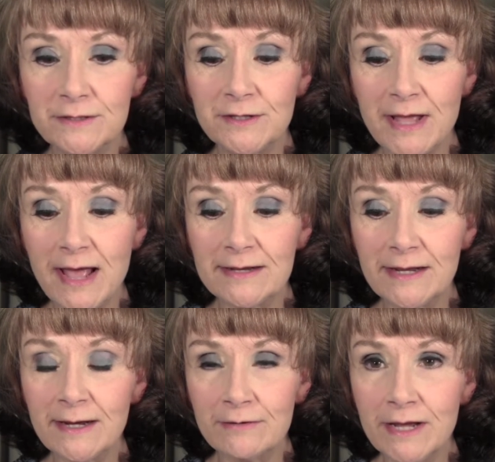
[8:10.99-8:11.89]
that
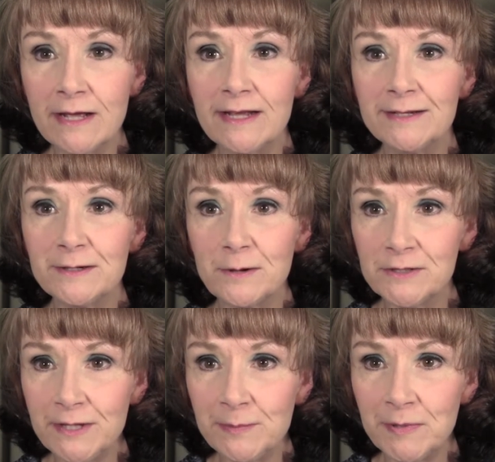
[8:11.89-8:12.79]
area and go
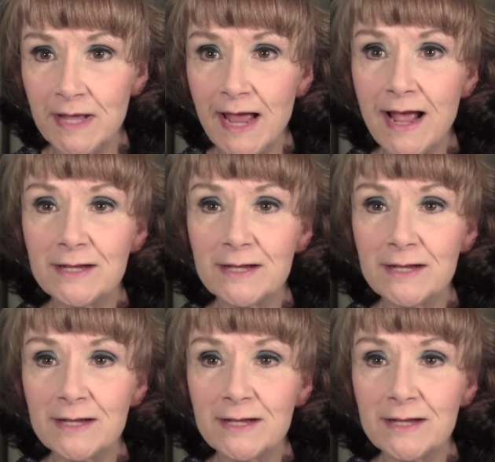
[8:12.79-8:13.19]
see the play.